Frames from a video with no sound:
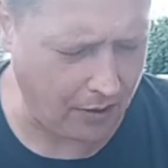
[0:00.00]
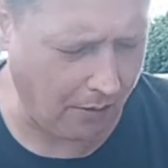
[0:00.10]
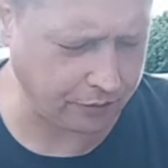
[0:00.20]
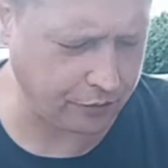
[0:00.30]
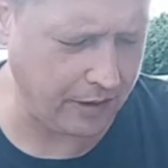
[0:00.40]

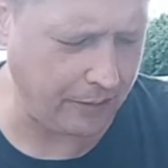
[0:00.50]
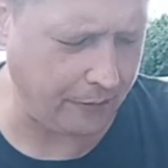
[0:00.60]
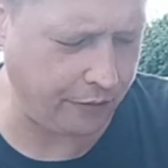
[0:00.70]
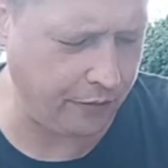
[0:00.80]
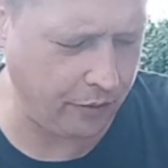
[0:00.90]
Grab a
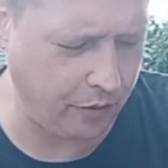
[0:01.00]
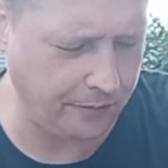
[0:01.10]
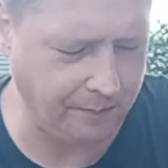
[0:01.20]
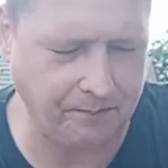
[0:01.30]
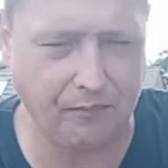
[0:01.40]
few more.
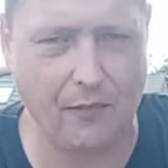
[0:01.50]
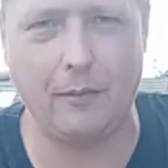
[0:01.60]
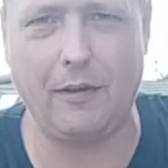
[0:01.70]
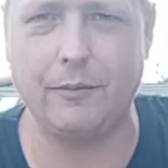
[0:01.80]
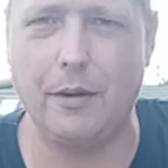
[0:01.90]
I'm having
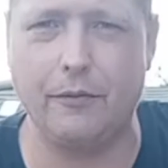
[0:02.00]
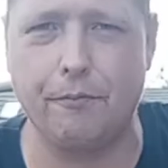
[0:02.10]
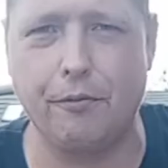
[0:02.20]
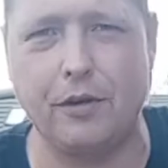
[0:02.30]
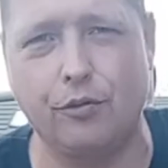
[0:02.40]
a bit of a
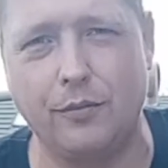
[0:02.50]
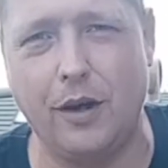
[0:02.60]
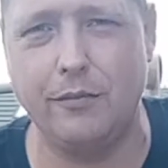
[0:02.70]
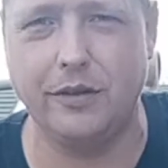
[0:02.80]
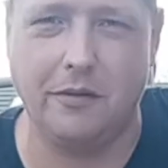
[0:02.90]
Pringles
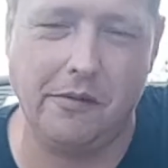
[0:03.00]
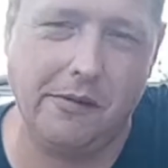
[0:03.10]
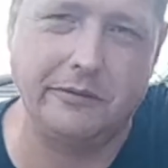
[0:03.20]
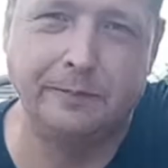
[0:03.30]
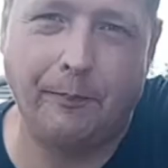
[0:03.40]
moment.
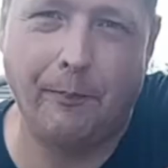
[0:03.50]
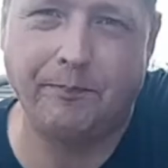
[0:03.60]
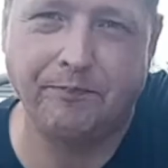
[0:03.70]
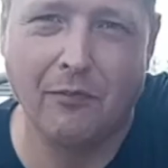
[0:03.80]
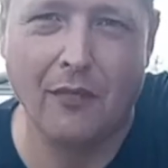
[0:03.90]

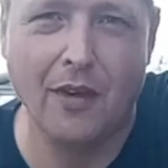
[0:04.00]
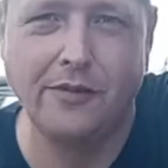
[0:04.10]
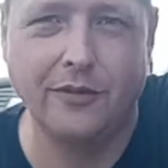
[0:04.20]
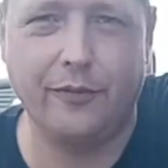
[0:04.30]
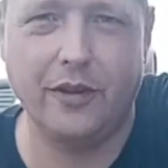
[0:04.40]

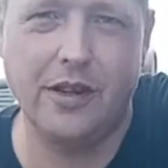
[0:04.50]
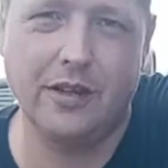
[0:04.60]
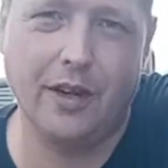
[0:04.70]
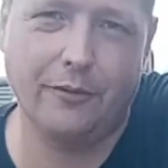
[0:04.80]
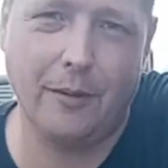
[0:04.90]
Funny
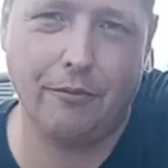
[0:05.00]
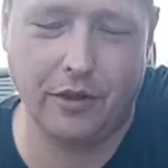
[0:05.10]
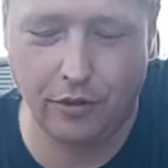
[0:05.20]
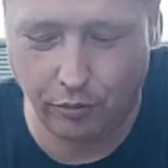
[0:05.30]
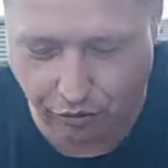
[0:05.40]
enough, they're
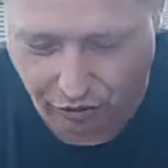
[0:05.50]
Pringles.